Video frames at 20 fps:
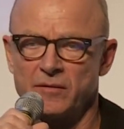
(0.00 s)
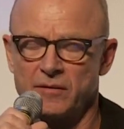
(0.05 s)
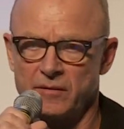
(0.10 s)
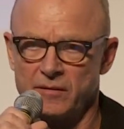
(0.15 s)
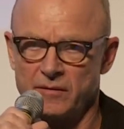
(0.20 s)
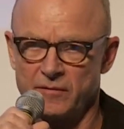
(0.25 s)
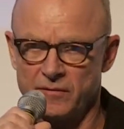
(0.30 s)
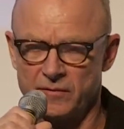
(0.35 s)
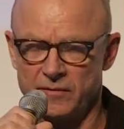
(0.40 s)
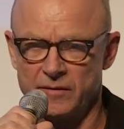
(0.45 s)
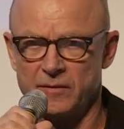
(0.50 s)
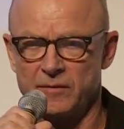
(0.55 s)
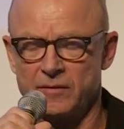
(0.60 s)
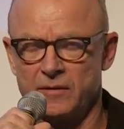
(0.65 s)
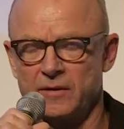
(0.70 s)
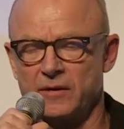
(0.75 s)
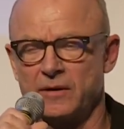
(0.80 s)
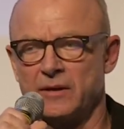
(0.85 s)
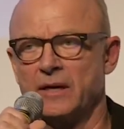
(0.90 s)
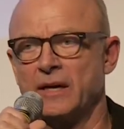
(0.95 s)
that
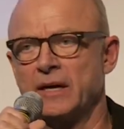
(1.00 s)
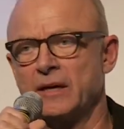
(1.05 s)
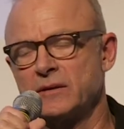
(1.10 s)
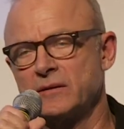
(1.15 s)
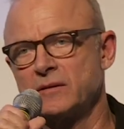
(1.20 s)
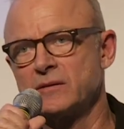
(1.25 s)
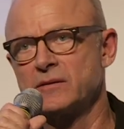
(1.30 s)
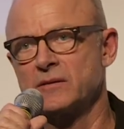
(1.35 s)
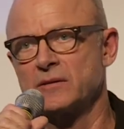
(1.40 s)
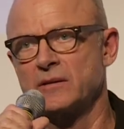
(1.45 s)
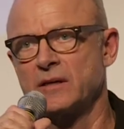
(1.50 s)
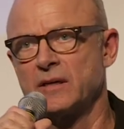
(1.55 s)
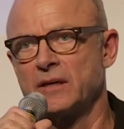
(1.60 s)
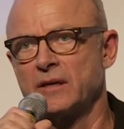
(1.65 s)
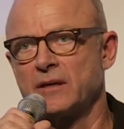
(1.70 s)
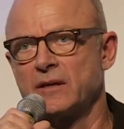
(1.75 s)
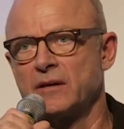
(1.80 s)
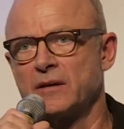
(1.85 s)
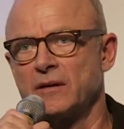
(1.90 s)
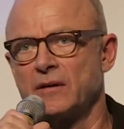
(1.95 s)
acts like